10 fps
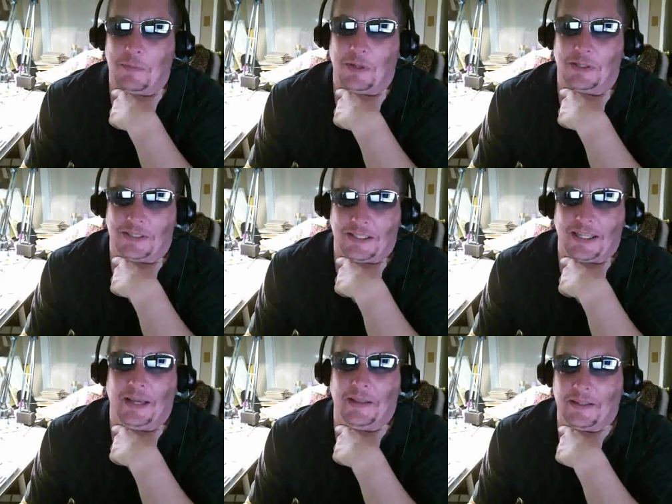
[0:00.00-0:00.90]
Paul's a good
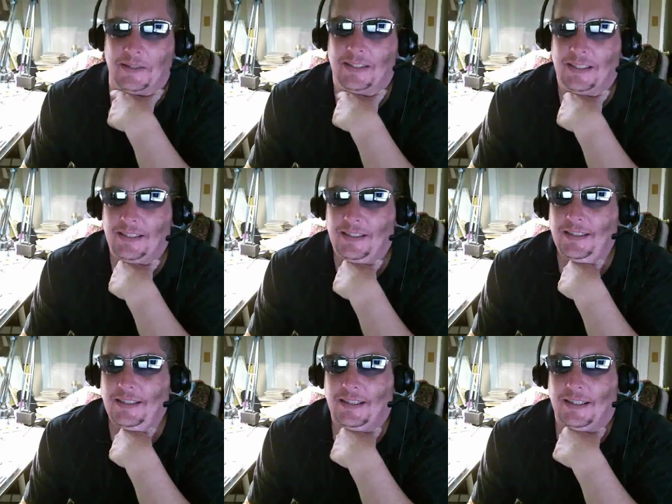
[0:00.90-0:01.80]
guy, though.
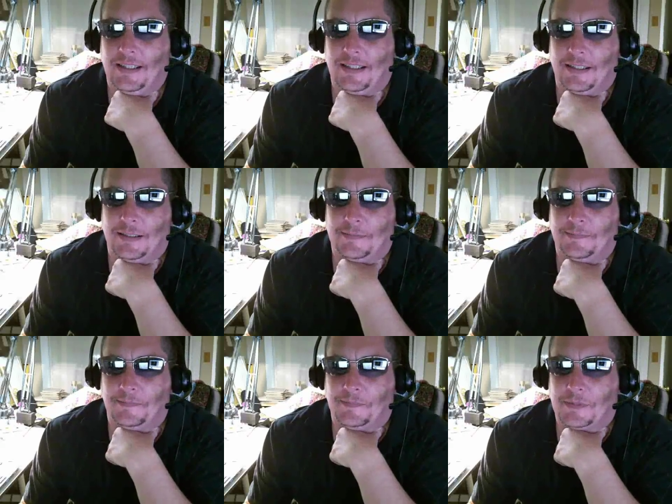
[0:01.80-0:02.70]

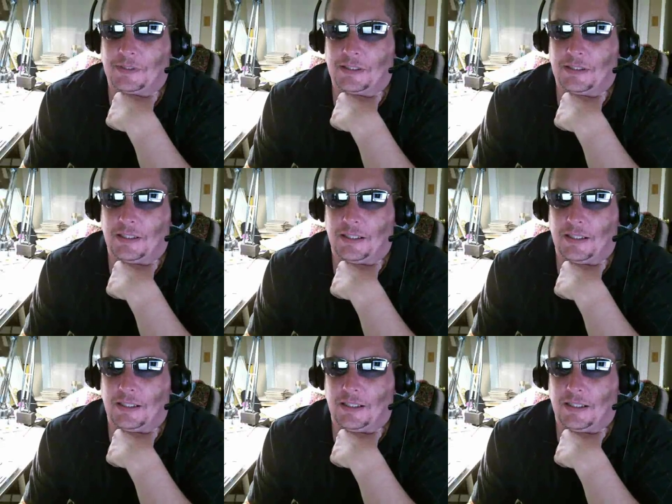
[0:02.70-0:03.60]
Um, let's
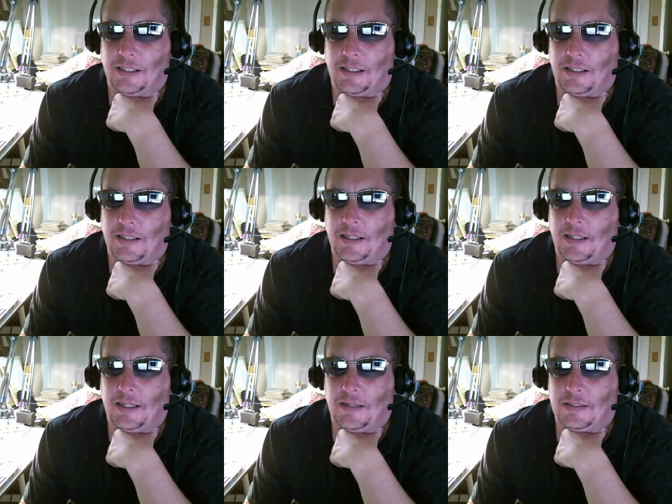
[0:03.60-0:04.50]
see.
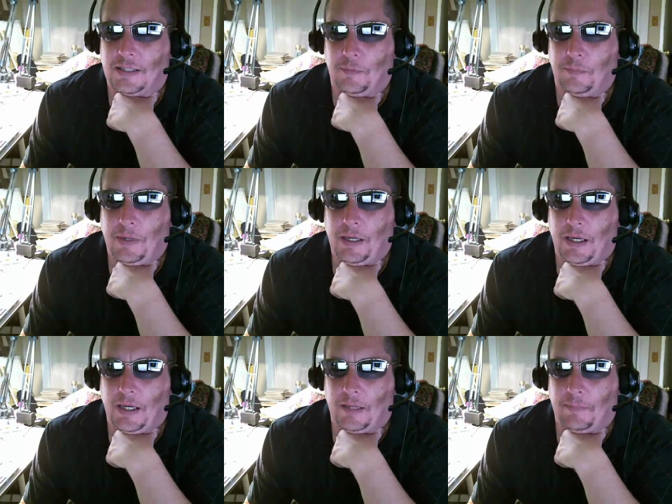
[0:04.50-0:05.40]
I was
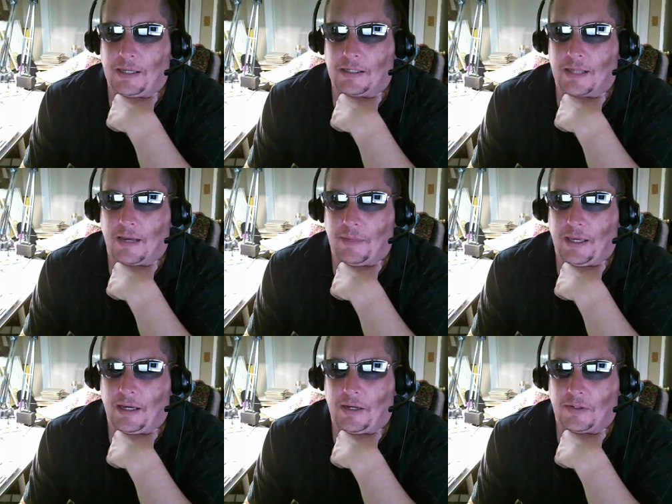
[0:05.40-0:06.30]
helping Mega
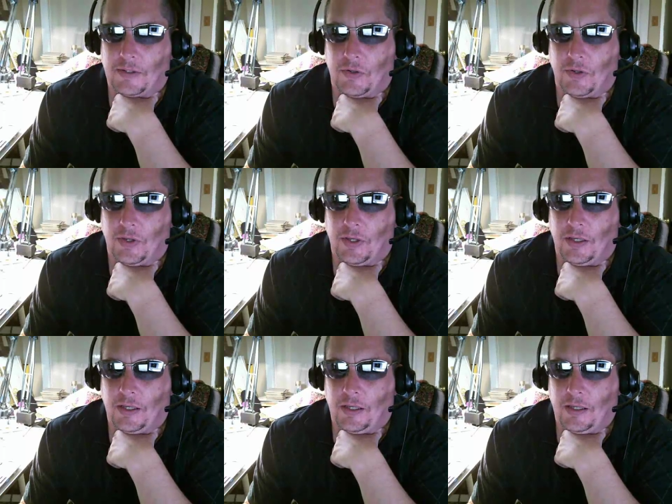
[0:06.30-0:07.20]
Zombie out.
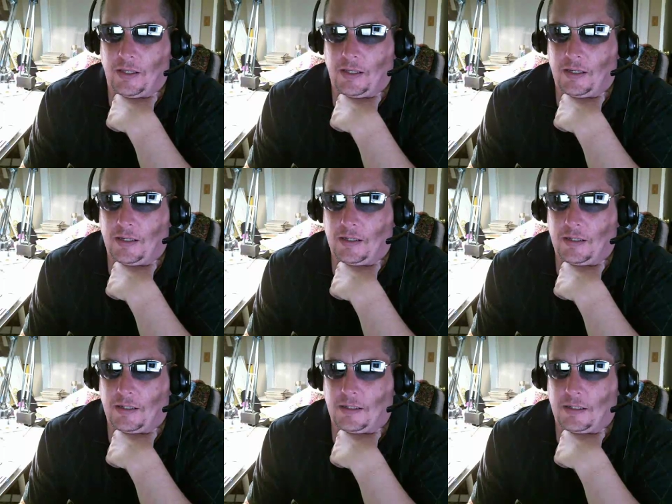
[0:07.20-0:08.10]

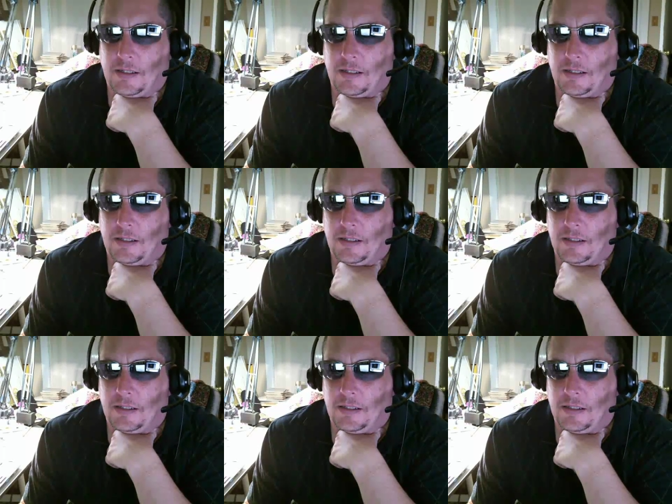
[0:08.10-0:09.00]

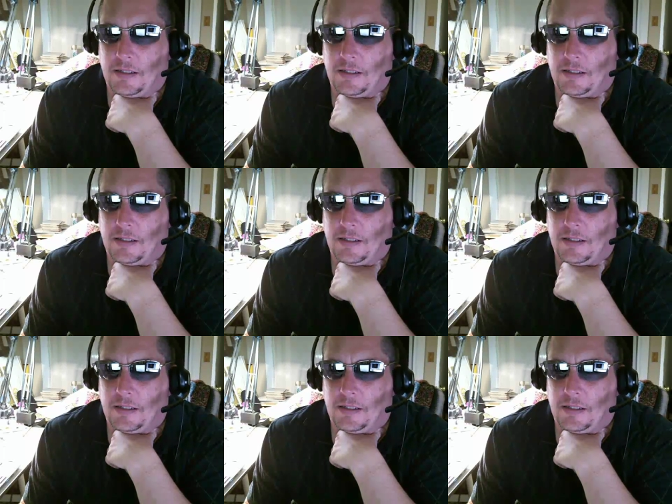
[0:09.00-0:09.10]
Uh,